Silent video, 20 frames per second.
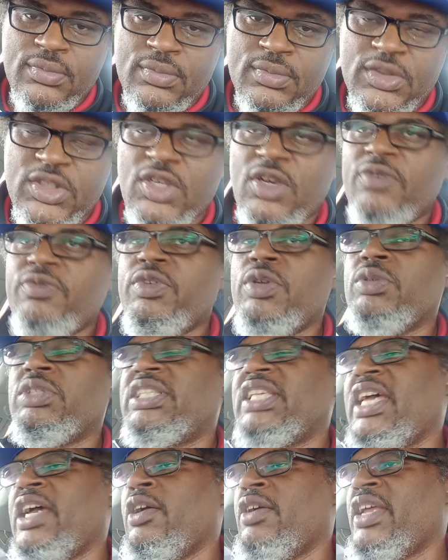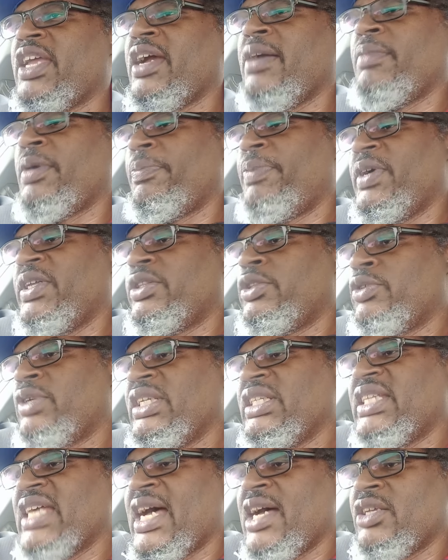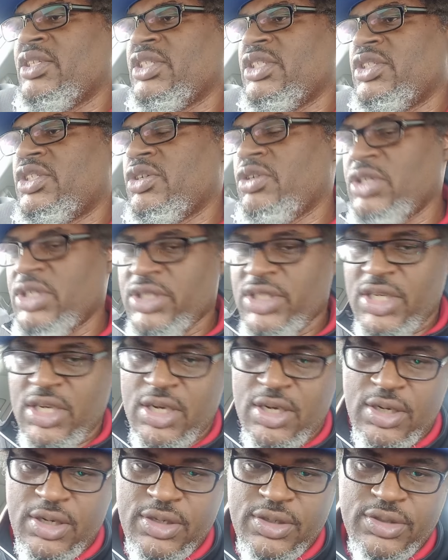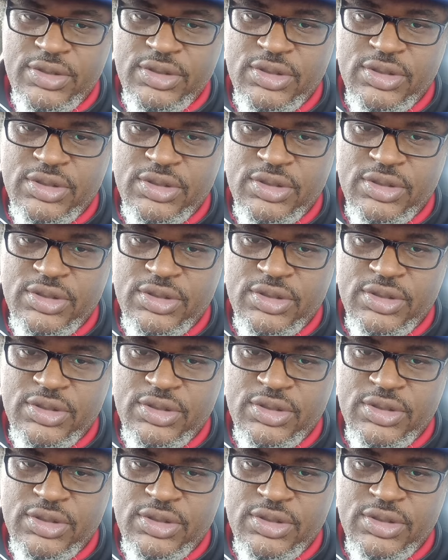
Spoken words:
So if you say, okay, I'm going to put $3,000 towards cars.